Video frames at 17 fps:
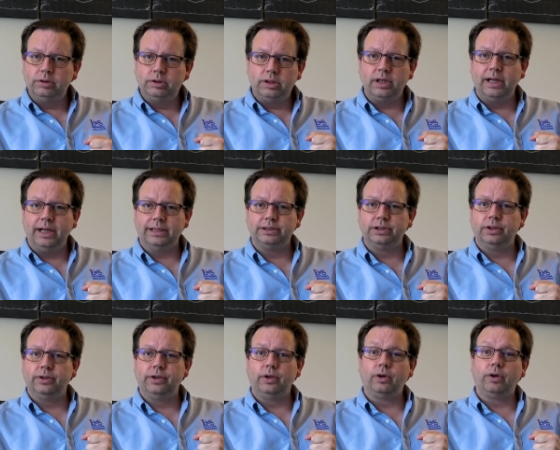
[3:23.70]
connection
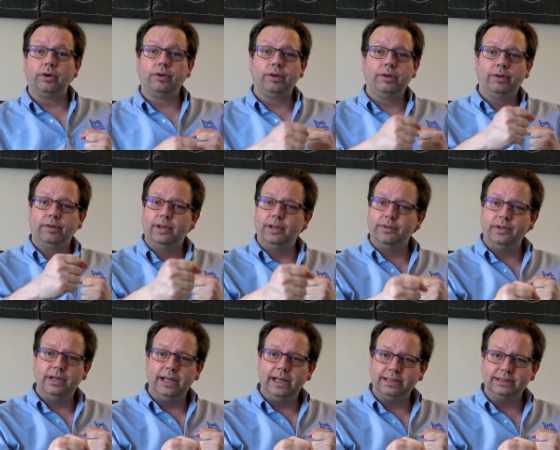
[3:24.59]
to the earth than
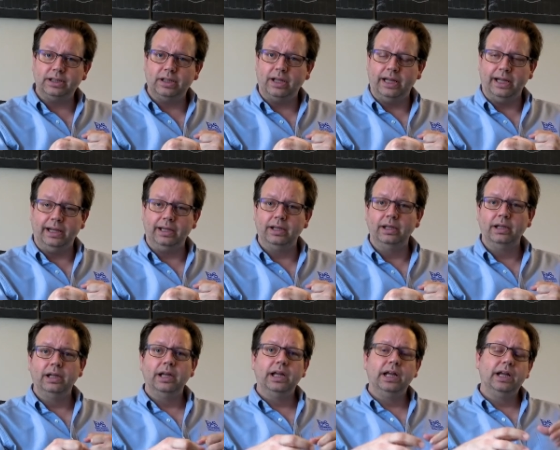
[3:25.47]
the next leg.
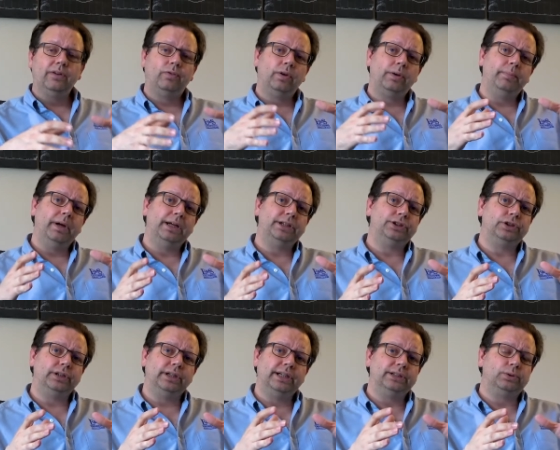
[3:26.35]
If we
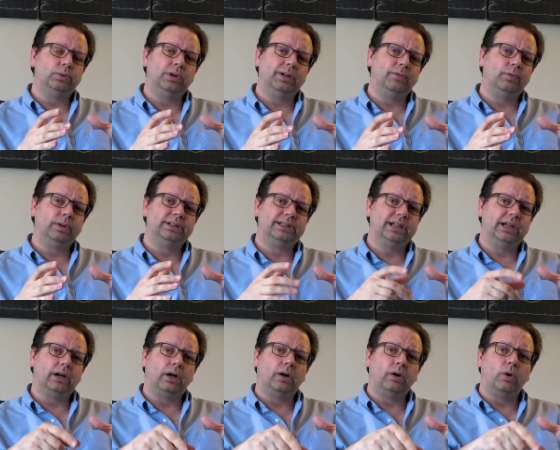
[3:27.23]
measured each one, if we said
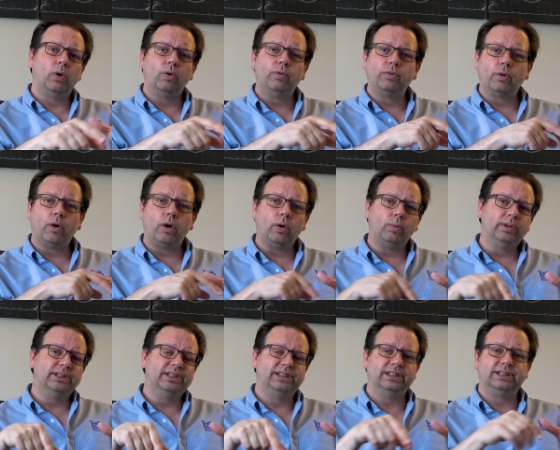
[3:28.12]
our overall
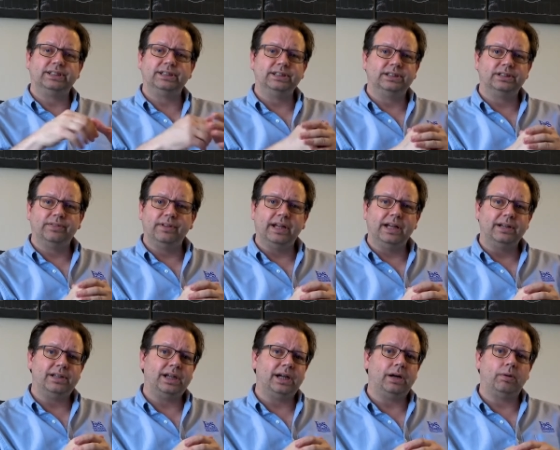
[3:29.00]
resistance of
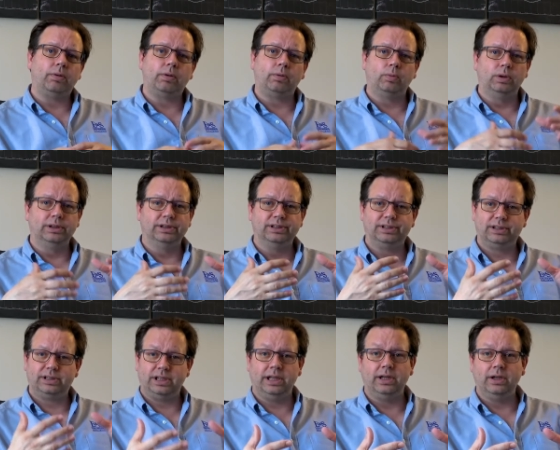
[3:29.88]
that tower was
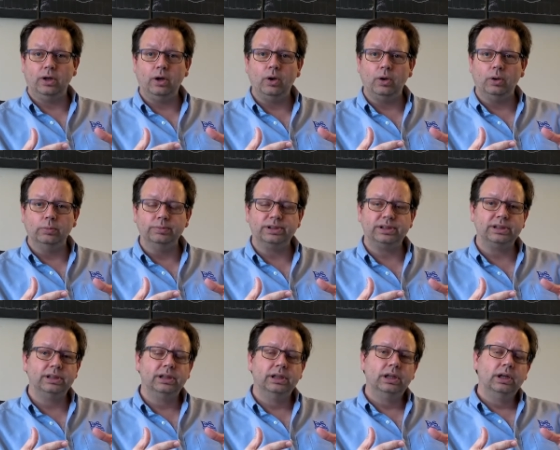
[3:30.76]
10 ohms,
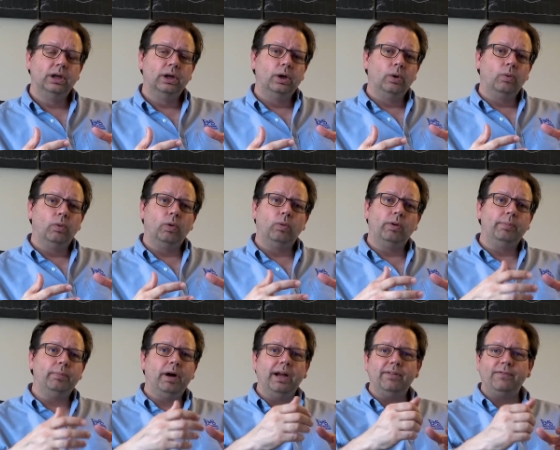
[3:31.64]
well, we
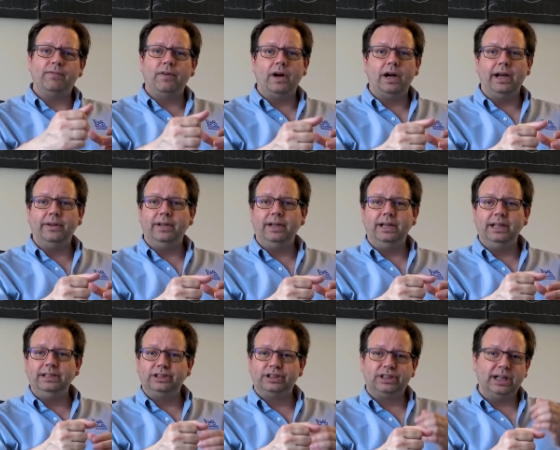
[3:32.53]
might find that
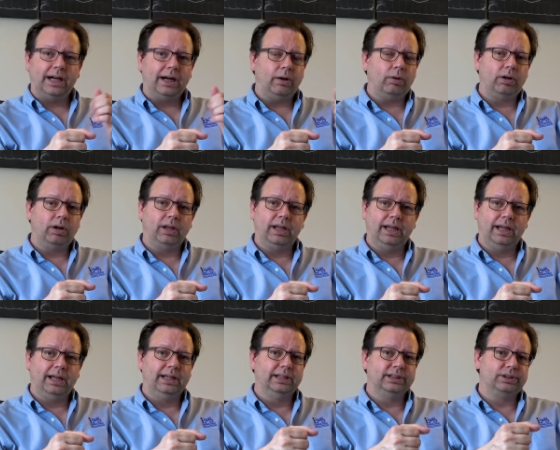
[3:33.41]
each tower
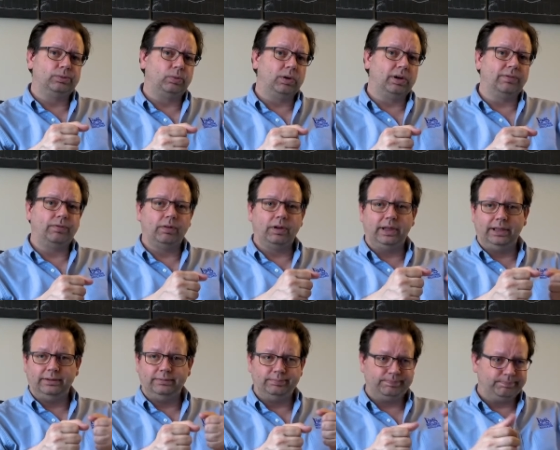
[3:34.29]
leg is
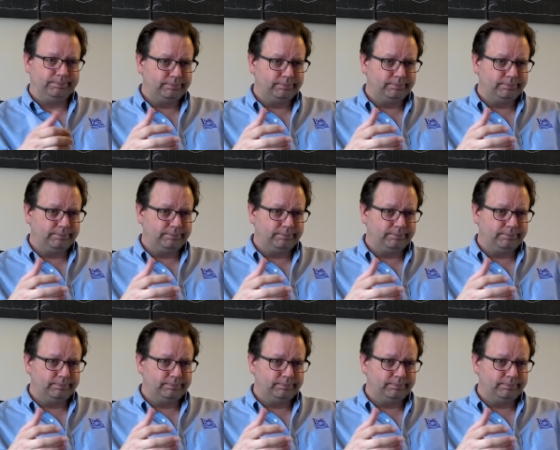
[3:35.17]
roughly